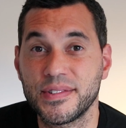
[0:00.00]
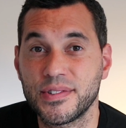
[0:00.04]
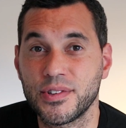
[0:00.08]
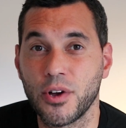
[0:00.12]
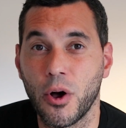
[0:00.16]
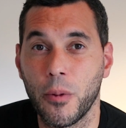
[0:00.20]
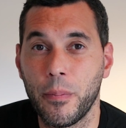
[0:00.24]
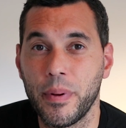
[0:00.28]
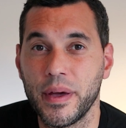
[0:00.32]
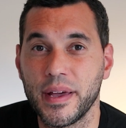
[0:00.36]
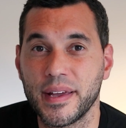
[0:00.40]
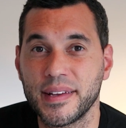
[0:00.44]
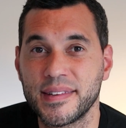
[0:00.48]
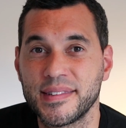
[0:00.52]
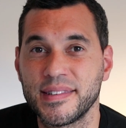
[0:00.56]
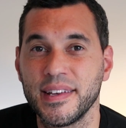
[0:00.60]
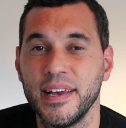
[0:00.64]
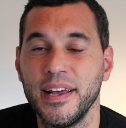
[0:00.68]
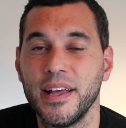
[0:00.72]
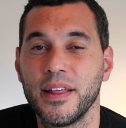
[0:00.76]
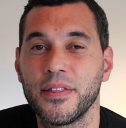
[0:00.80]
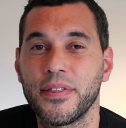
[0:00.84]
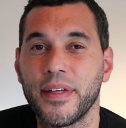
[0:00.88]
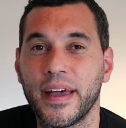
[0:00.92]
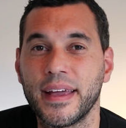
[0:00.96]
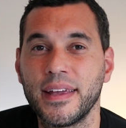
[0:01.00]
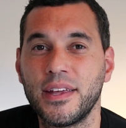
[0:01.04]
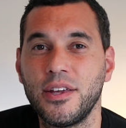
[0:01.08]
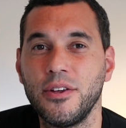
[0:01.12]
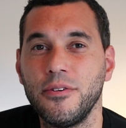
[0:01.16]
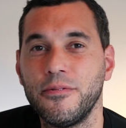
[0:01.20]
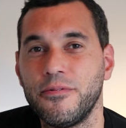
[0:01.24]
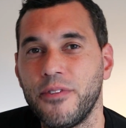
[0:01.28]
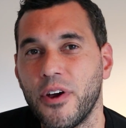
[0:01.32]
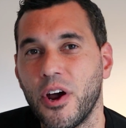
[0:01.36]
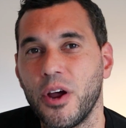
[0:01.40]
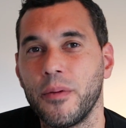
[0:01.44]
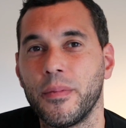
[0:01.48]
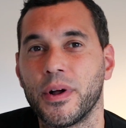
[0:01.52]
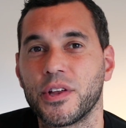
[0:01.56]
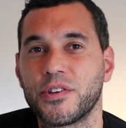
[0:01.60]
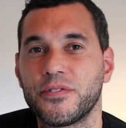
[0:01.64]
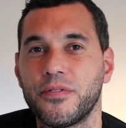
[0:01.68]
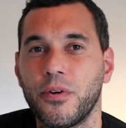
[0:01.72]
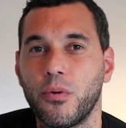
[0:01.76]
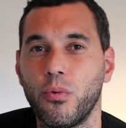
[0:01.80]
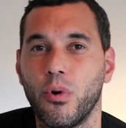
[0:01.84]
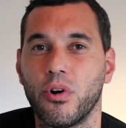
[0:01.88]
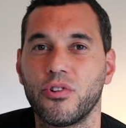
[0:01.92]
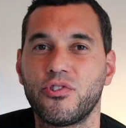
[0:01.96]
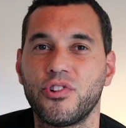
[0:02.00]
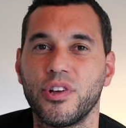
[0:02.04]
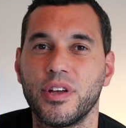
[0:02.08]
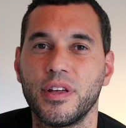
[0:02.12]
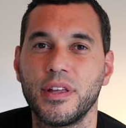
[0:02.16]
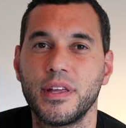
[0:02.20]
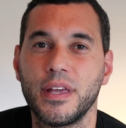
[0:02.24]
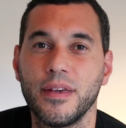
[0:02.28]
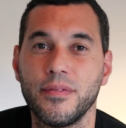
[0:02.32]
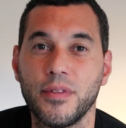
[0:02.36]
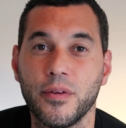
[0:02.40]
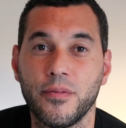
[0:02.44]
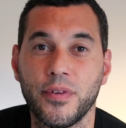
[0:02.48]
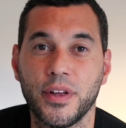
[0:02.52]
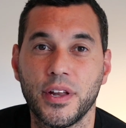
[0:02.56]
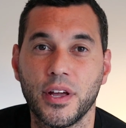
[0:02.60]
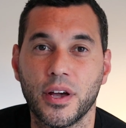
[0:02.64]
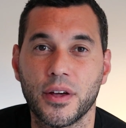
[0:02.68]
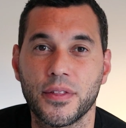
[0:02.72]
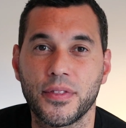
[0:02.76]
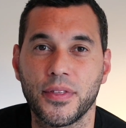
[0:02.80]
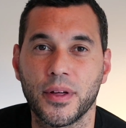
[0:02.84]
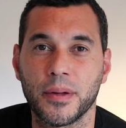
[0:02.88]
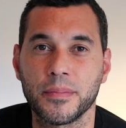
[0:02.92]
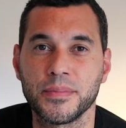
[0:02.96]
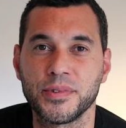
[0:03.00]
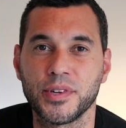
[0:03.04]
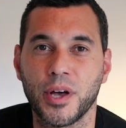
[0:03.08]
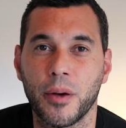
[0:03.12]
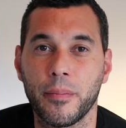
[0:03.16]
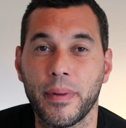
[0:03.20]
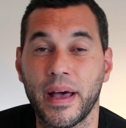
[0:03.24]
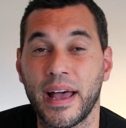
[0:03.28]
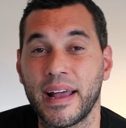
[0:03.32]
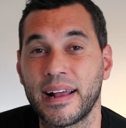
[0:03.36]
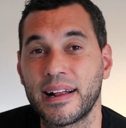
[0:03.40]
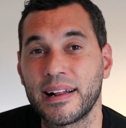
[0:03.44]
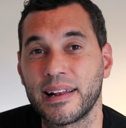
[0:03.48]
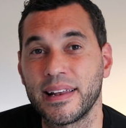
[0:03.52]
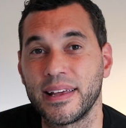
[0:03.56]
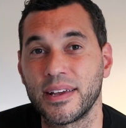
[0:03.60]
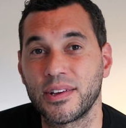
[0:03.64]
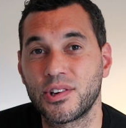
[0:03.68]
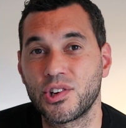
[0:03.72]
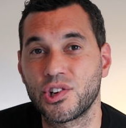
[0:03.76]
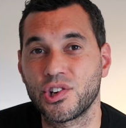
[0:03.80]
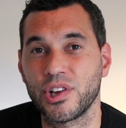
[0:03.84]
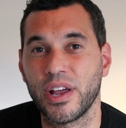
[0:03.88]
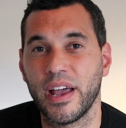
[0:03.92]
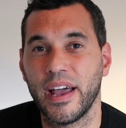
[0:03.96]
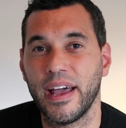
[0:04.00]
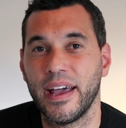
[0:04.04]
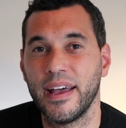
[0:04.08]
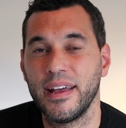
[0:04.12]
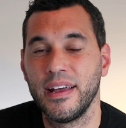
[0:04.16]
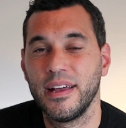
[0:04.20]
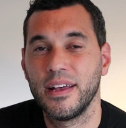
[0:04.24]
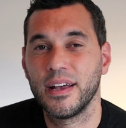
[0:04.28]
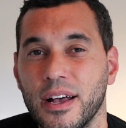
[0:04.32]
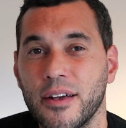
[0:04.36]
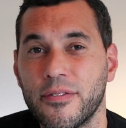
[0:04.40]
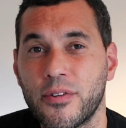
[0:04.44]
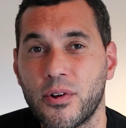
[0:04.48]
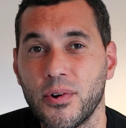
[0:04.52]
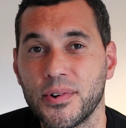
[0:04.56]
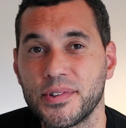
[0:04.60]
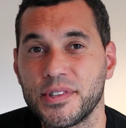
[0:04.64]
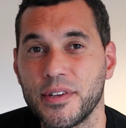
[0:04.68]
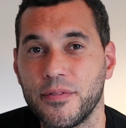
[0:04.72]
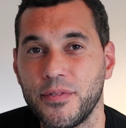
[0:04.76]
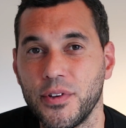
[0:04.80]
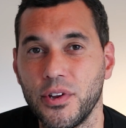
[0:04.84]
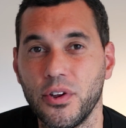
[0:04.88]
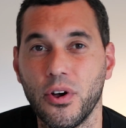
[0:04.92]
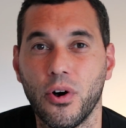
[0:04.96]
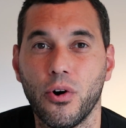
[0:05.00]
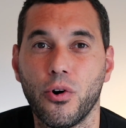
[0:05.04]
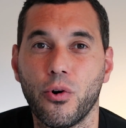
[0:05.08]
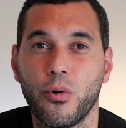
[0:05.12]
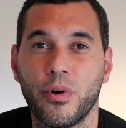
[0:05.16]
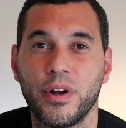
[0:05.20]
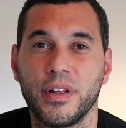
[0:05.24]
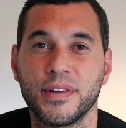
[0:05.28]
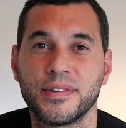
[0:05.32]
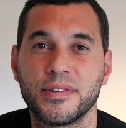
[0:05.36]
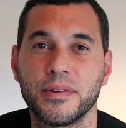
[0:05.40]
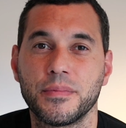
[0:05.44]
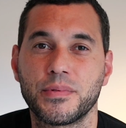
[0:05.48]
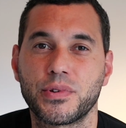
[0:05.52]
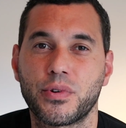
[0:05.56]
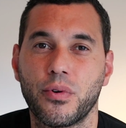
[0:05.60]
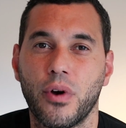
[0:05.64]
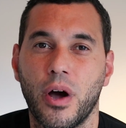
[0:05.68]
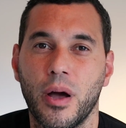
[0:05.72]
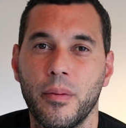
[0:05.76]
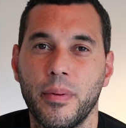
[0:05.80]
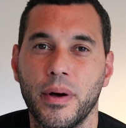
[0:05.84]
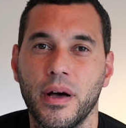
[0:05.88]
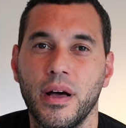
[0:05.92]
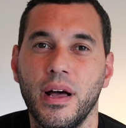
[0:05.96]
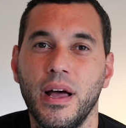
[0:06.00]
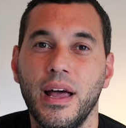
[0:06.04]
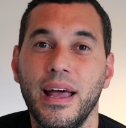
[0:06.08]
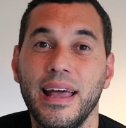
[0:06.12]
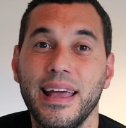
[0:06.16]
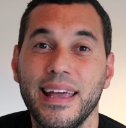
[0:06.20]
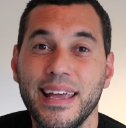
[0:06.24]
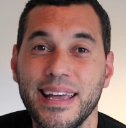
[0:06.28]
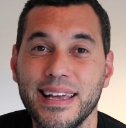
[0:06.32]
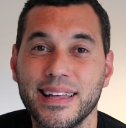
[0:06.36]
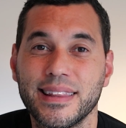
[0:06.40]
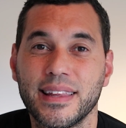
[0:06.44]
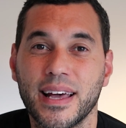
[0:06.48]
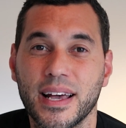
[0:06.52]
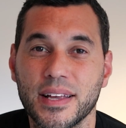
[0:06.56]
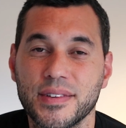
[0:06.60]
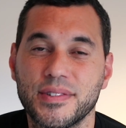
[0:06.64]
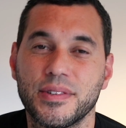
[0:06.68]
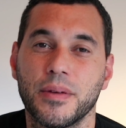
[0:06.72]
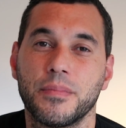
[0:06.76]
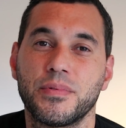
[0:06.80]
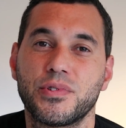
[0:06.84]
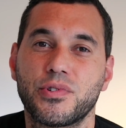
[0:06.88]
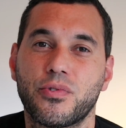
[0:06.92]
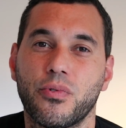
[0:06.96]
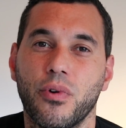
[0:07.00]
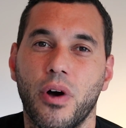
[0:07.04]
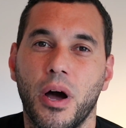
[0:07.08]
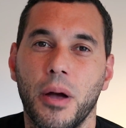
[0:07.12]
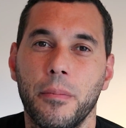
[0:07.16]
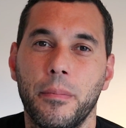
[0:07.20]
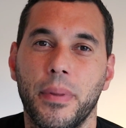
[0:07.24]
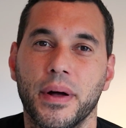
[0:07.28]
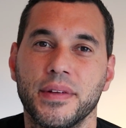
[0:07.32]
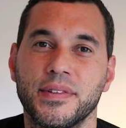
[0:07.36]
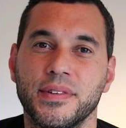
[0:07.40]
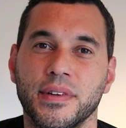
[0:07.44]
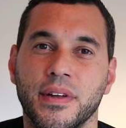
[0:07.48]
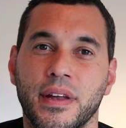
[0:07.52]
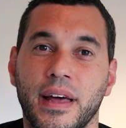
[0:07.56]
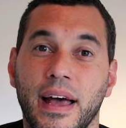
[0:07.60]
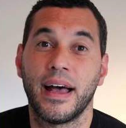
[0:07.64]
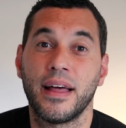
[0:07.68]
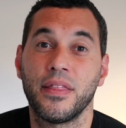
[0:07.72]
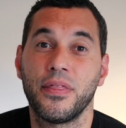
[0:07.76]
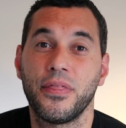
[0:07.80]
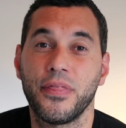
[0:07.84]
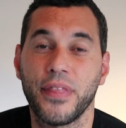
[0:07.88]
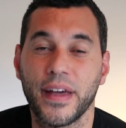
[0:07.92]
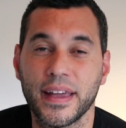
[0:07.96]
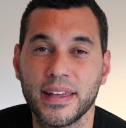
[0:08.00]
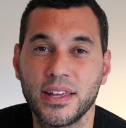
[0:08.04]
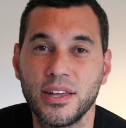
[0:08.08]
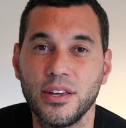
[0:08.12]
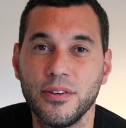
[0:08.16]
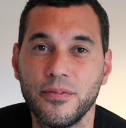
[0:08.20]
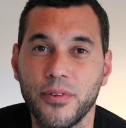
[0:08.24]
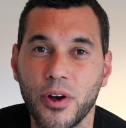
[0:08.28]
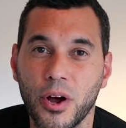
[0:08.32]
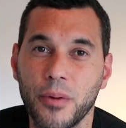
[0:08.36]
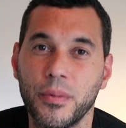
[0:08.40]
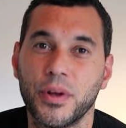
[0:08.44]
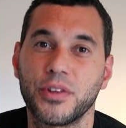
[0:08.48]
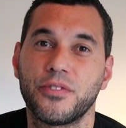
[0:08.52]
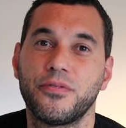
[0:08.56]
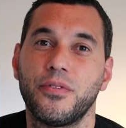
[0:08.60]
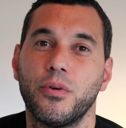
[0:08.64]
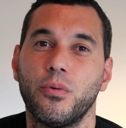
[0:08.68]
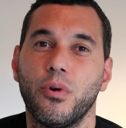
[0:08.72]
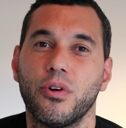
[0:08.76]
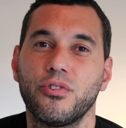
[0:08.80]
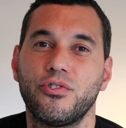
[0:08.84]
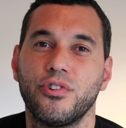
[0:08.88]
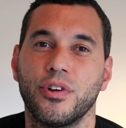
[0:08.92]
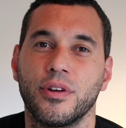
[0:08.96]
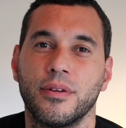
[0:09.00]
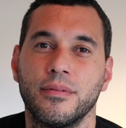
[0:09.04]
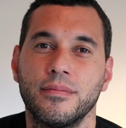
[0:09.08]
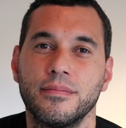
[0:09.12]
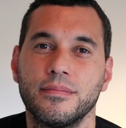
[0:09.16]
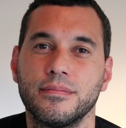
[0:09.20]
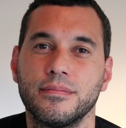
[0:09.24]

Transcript: topics. Thank you very much for watching. Give the video a thumbs up and click share. Of course, if you're not already a subscriber, hit that subscribe button. And thank you very much for watching.